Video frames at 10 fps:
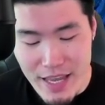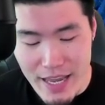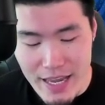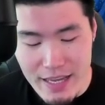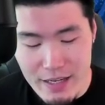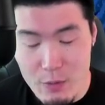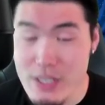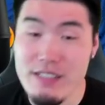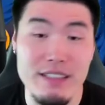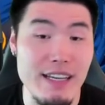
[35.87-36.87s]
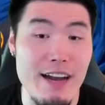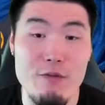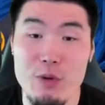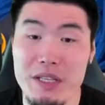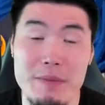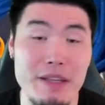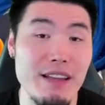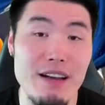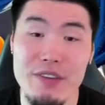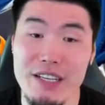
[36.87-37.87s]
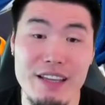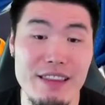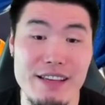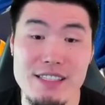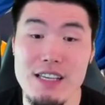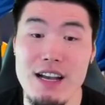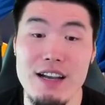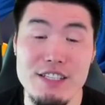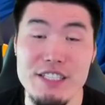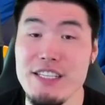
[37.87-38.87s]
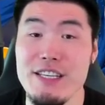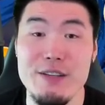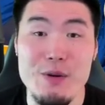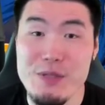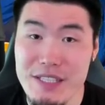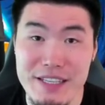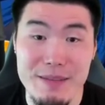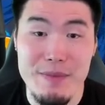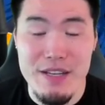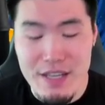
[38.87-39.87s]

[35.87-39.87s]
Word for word: And recently I've really been loving this GT Heroes team